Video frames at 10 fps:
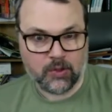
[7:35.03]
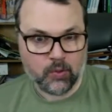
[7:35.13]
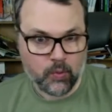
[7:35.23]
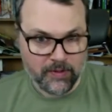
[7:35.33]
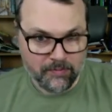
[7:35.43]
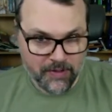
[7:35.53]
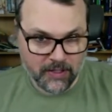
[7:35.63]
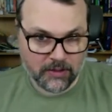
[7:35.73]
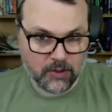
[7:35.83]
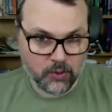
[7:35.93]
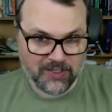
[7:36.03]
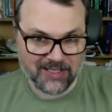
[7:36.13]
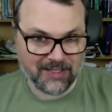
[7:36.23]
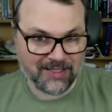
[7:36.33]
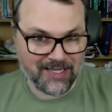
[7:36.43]
we built using
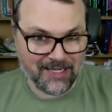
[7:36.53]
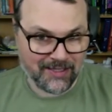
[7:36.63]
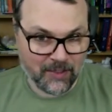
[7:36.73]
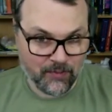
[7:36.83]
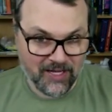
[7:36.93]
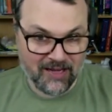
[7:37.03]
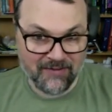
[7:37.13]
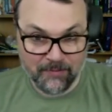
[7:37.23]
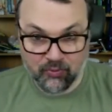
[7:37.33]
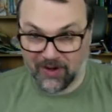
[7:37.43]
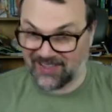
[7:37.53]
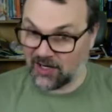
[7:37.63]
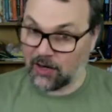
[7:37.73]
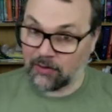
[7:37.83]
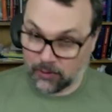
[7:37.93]
the data that we have at points
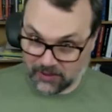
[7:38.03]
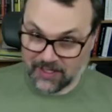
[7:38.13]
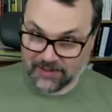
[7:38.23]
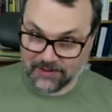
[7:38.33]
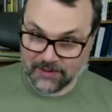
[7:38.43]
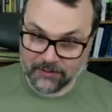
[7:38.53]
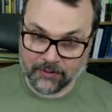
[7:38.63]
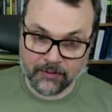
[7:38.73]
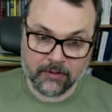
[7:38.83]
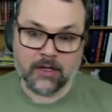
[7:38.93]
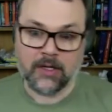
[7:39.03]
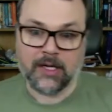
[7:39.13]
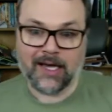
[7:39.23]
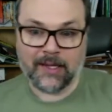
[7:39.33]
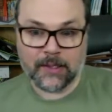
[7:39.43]
other than x0,
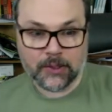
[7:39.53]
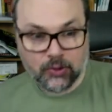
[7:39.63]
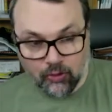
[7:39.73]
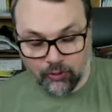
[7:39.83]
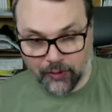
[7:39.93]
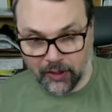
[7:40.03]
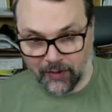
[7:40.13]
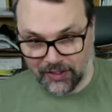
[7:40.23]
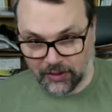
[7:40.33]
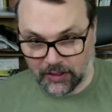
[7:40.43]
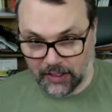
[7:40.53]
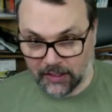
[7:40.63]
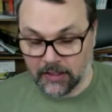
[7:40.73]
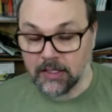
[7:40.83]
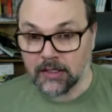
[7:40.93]
and the true regression
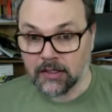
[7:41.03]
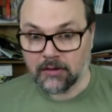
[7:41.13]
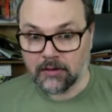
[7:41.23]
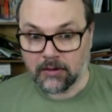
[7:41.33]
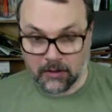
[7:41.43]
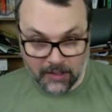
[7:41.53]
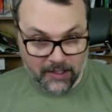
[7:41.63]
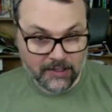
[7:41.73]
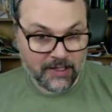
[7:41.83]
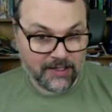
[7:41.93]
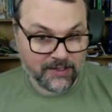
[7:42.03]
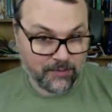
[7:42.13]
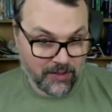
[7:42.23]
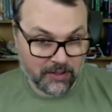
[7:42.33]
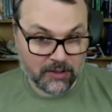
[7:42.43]
line, the line that is
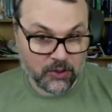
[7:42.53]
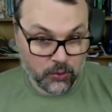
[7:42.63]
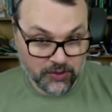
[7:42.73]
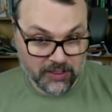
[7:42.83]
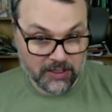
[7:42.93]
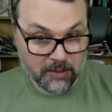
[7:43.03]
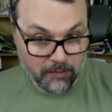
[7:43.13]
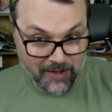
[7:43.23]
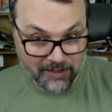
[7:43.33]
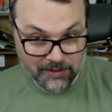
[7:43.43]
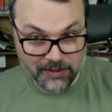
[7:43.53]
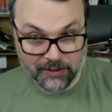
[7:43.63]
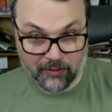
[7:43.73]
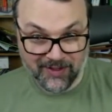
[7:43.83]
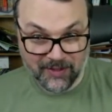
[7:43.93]
built using the beta
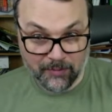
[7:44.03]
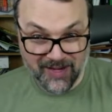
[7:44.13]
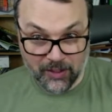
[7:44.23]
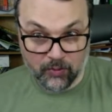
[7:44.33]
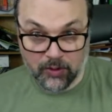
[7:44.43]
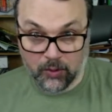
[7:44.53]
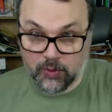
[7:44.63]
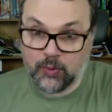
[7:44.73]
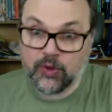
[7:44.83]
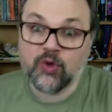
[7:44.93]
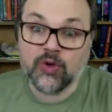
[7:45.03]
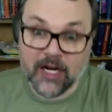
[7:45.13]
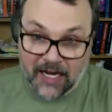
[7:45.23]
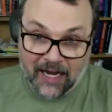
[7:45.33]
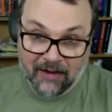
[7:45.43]
0 and the beta 1, which we do
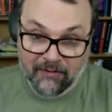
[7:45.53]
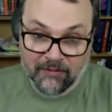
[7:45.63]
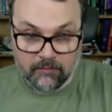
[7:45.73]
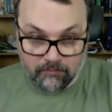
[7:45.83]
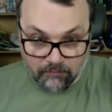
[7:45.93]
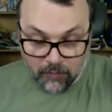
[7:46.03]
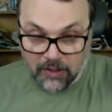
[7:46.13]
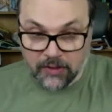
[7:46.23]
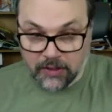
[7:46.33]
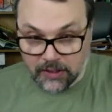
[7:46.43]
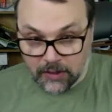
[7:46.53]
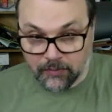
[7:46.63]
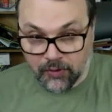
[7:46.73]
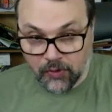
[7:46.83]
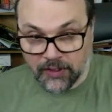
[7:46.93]
not have, well, you can
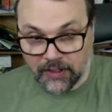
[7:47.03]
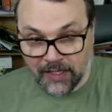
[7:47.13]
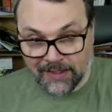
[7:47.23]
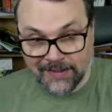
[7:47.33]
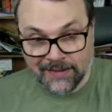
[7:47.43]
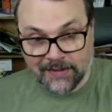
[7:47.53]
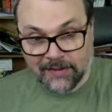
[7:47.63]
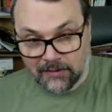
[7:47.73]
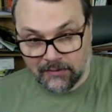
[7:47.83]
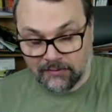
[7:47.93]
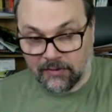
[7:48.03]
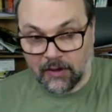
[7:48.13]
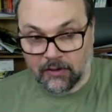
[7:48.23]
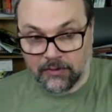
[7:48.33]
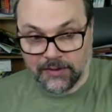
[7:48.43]
compute it as
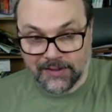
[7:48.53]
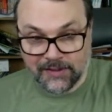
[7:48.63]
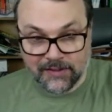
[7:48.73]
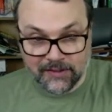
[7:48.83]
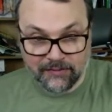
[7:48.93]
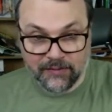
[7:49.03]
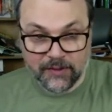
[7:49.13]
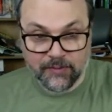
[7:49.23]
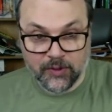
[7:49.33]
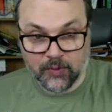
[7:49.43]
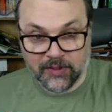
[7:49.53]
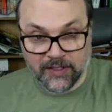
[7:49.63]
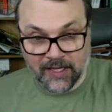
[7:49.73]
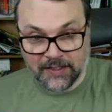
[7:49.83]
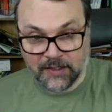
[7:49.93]
follows. It's the difference between
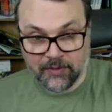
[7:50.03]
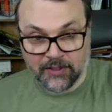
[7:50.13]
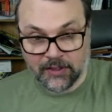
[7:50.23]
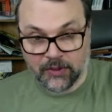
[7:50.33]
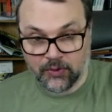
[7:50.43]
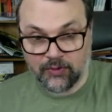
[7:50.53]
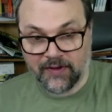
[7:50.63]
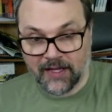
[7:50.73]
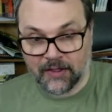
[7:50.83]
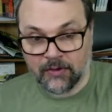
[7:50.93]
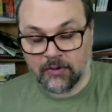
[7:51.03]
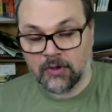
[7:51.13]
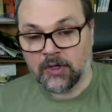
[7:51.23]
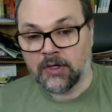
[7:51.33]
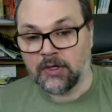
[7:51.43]
the estimate and the true value.
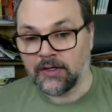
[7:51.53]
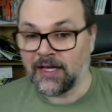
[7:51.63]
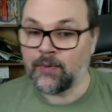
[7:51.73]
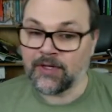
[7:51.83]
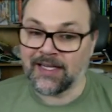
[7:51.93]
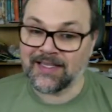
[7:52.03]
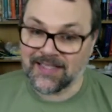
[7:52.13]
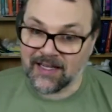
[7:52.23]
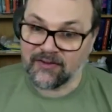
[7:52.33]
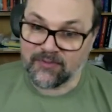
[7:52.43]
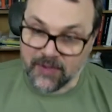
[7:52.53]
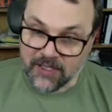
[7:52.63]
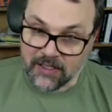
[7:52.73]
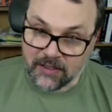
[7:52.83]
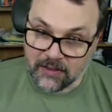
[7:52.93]
That would itself
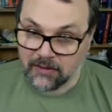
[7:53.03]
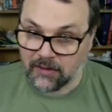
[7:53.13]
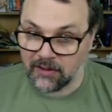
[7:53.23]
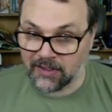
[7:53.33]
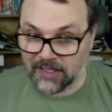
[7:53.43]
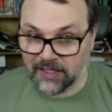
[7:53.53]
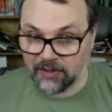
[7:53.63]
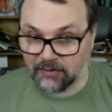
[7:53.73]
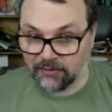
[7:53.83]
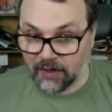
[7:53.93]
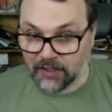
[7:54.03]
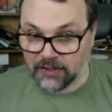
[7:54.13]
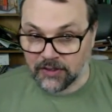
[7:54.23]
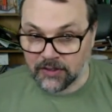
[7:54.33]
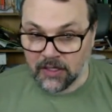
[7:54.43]
be a linear
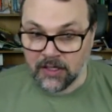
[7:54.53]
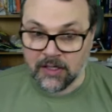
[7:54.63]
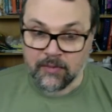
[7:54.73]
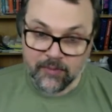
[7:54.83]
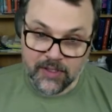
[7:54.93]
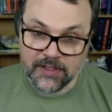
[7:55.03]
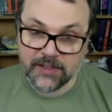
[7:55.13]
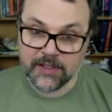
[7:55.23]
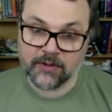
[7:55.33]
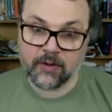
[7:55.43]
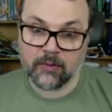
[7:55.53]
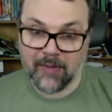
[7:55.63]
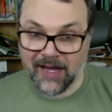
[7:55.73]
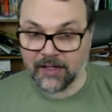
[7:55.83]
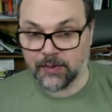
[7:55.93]
function, b0
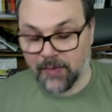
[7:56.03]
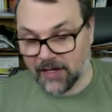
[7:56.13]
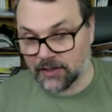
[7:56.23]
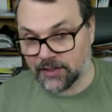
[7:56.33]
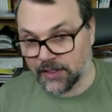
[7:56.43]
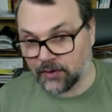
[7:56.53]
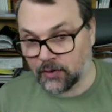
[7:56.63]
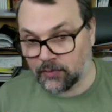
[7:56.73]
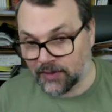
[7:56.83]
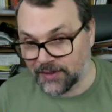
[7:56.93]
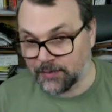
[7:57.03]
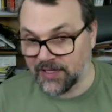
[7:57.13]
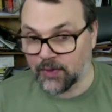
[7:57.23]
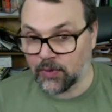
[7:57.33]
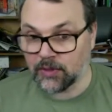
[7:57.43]
minus beta 0 plus
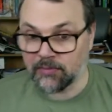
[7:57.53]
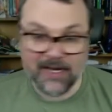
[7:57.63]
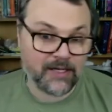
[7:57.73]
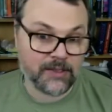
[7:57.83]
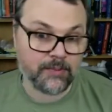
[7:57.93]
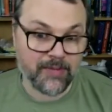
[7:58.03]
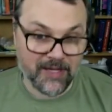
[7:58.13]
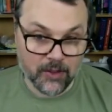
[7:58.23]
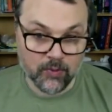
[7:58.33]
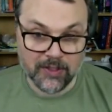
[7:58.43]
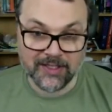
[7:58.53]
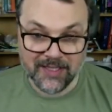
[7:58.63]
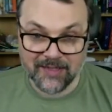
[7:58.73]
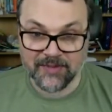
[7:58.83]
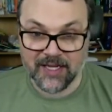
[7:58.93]
b1 minus beta 1
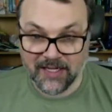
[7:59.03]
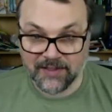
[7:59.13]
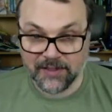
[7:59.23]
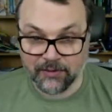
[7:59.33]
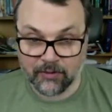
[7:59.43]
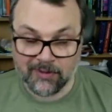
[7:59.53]
times x0.